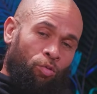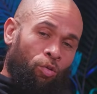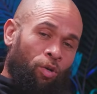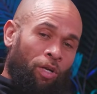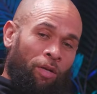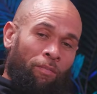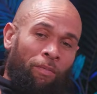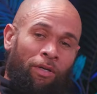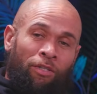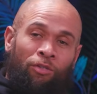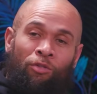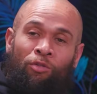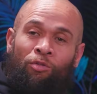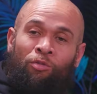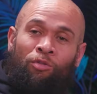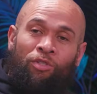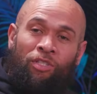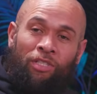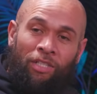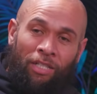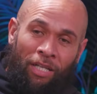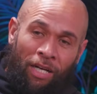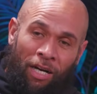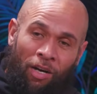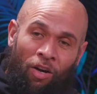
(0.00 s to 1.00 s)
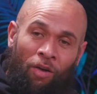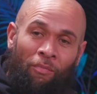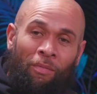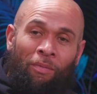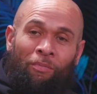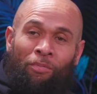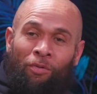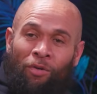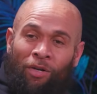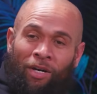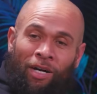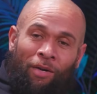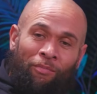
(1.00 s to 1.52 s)
Talking my usual shit. I got
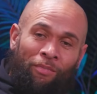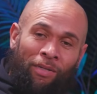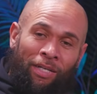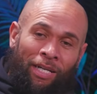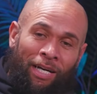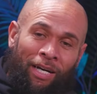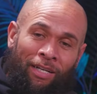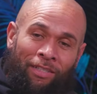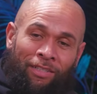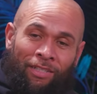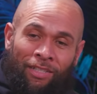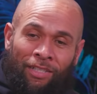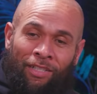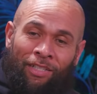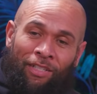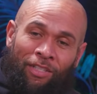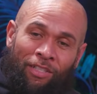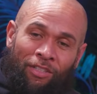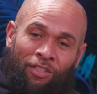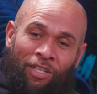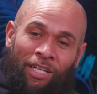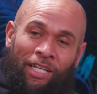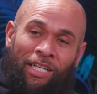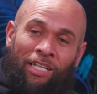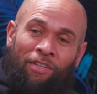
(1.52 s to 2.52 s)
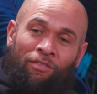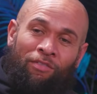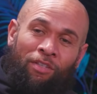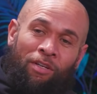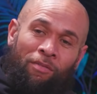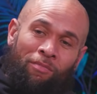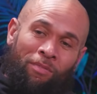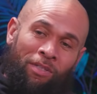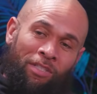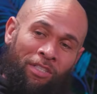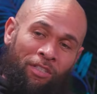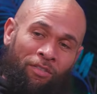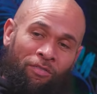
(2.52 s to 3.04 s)
my book coming out, trying to give
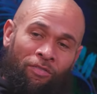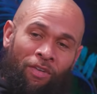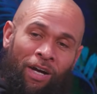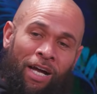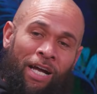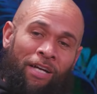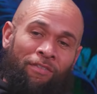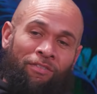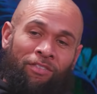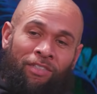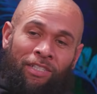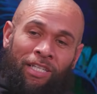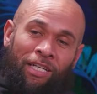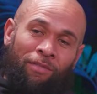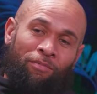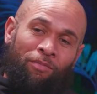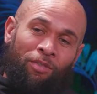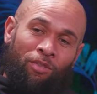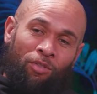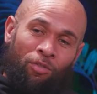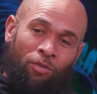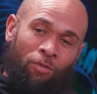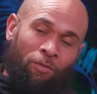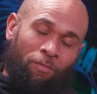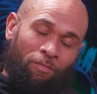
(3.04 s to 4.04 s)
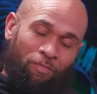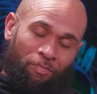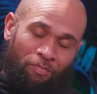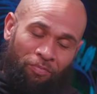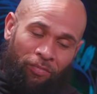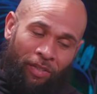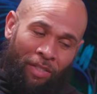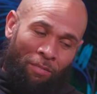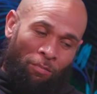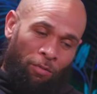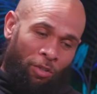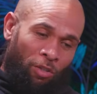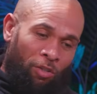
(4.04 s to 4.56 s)
them these 5 steps to,
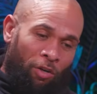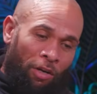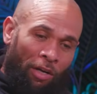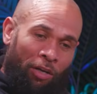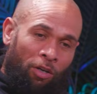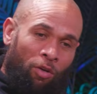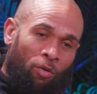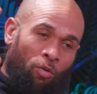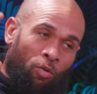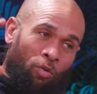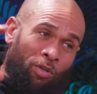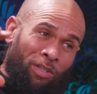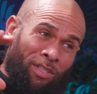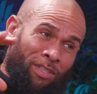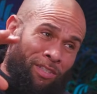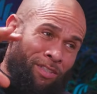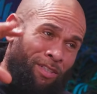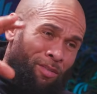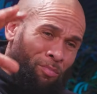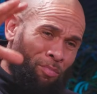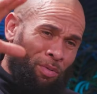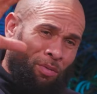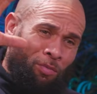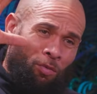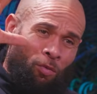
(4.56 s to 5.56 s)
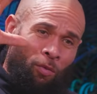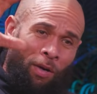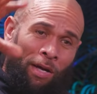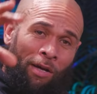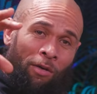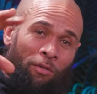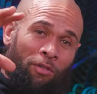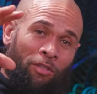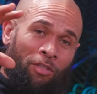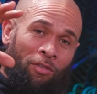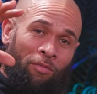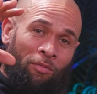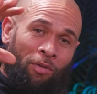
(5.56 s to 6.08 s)
majority of the audience are people
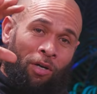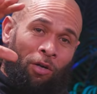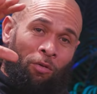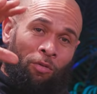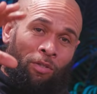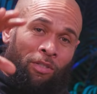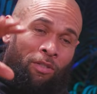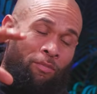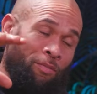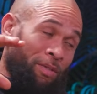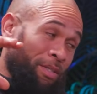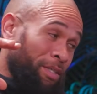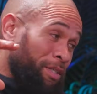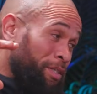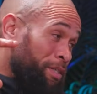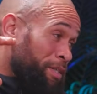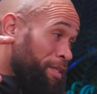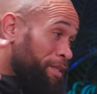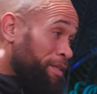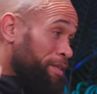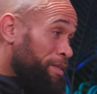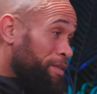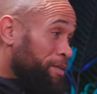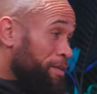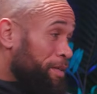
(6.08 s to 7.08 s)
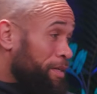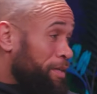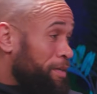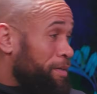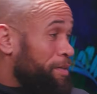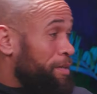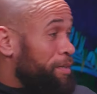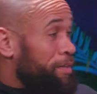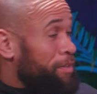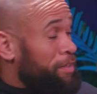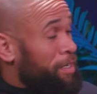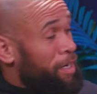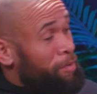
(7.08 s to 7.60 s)
way older than me.
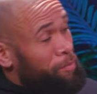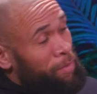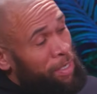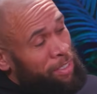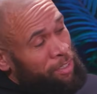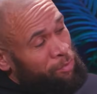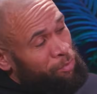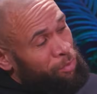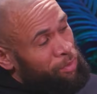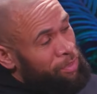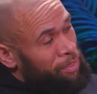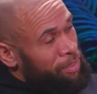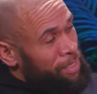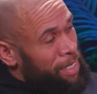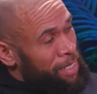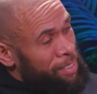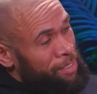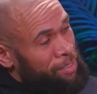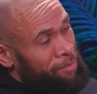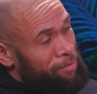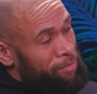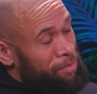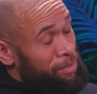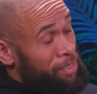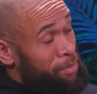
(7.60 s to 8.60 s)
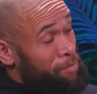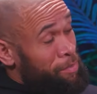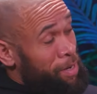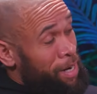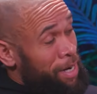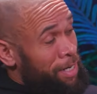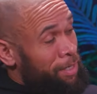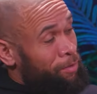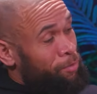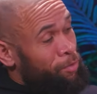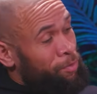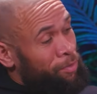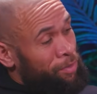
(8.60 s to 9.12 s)
Young man just puts his hand up, sitting
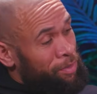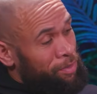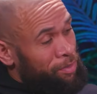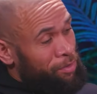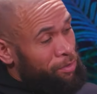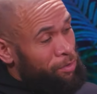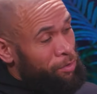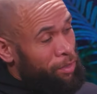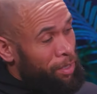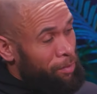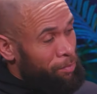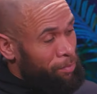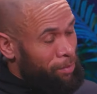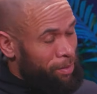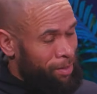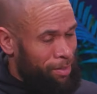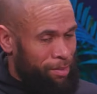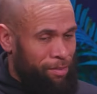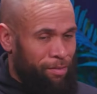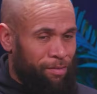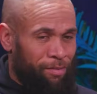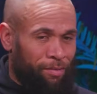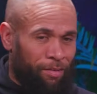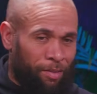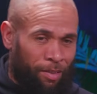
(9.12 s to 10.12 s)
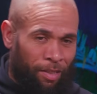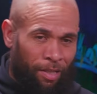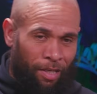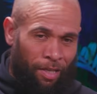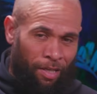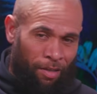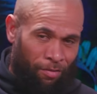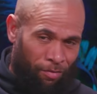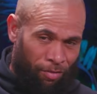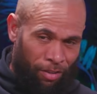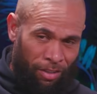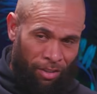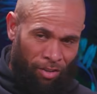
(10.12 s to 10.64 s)
behind a woman, stood up,
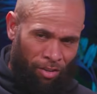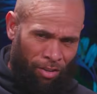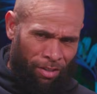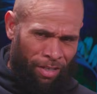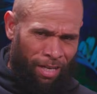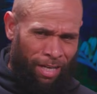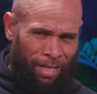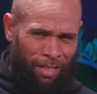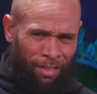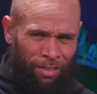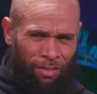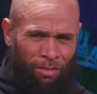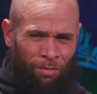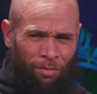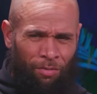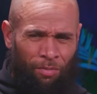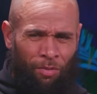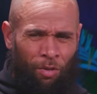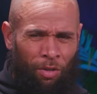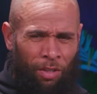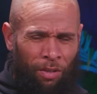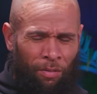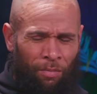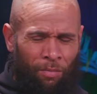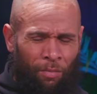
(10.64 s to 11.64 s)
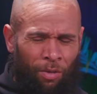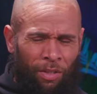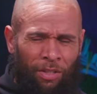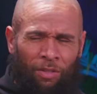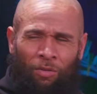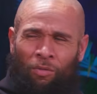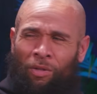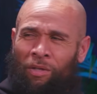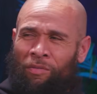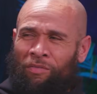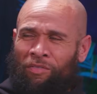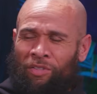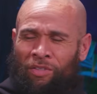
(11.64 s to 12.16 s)
Phrase, just like, what do
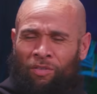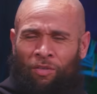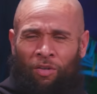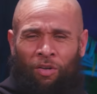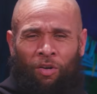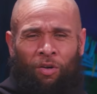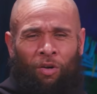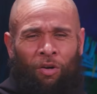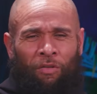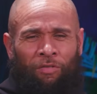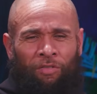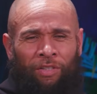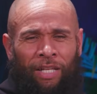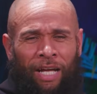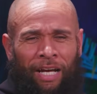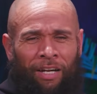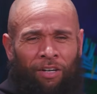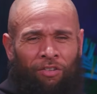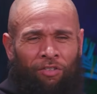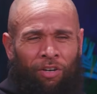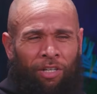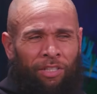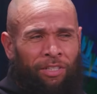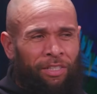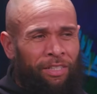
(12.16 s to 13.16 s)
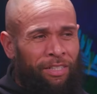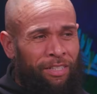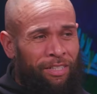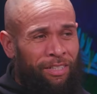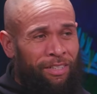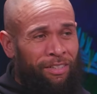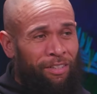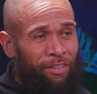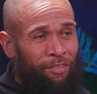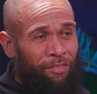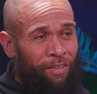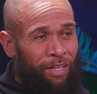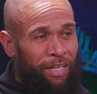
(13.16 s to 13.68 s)
you call them? Not goths, like grunges
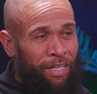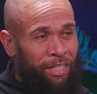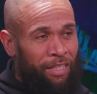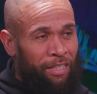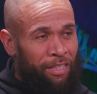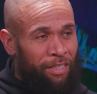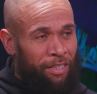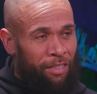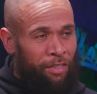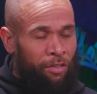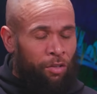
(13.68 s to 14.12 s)
and stuff like that.